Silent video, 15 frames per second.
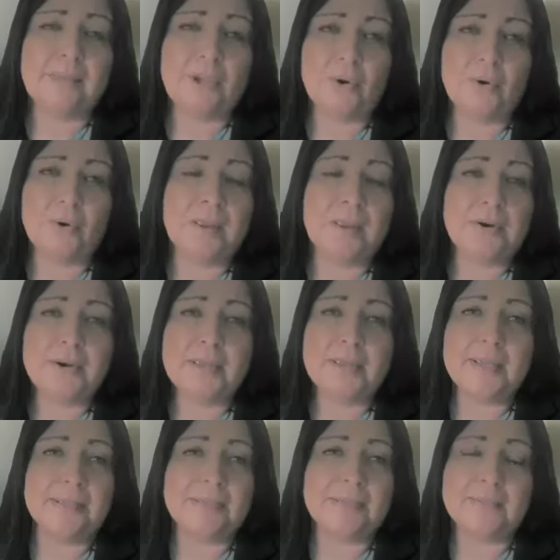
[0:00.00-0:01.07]
your
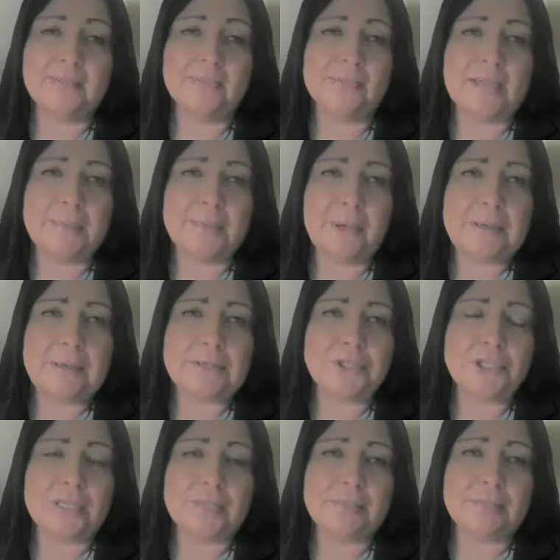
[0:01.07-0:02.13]
area of
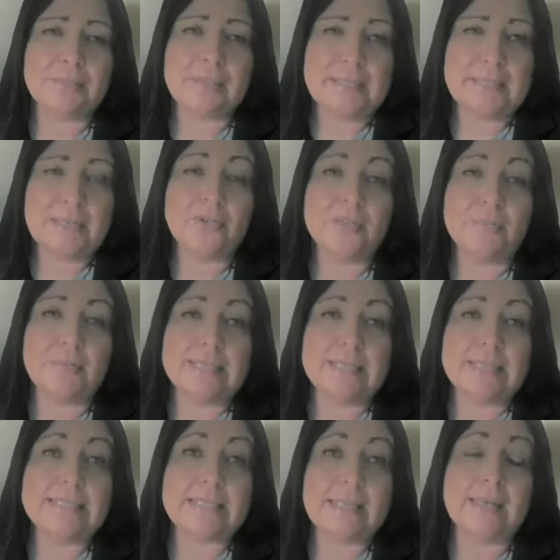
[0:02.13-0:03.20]
librarianship continue to
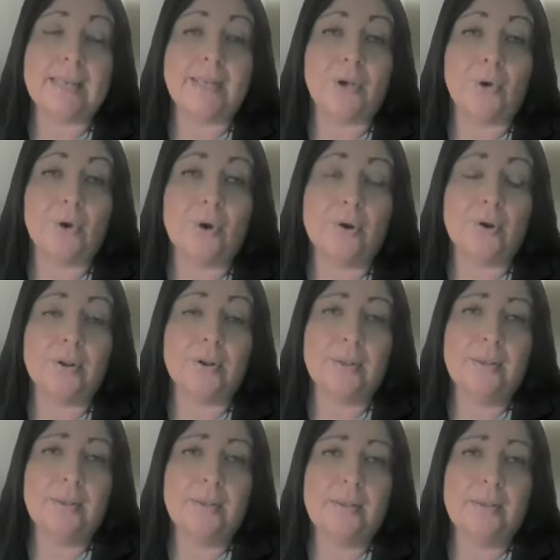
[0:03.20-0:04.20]
be seen and heard.